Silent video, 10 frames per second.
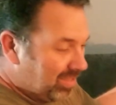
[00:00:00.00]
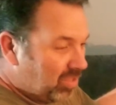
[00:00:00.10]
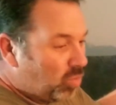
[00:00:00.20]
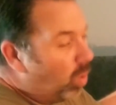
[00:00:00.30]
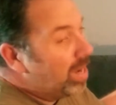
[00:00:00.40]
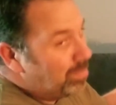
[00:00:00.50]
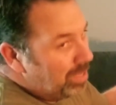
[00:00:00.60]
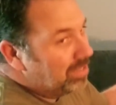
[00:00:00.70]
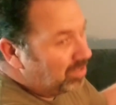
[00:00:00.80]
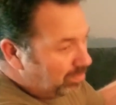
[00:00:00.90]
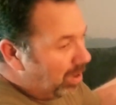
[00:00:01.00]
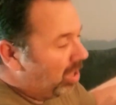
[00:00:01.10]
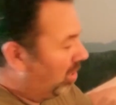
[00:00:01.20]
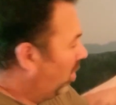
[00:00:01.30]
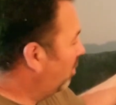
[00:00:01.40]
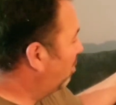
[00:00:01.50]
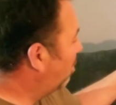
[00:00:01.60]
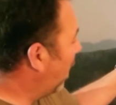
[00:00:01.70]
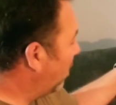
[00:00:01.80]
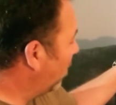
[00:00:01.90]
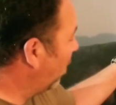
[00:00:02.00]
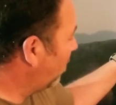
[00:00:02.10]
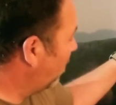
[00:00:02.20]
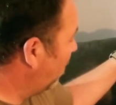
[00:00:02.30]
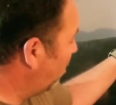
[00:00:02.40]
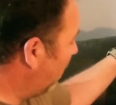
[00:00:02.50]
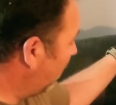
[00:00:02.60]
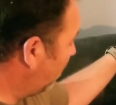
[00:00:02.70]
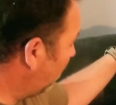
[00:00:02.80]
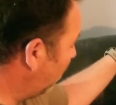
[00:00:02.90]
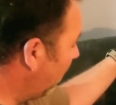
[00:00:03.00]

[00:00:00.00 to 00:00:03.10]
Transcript: quite a bit smaller by the looks of the pictures,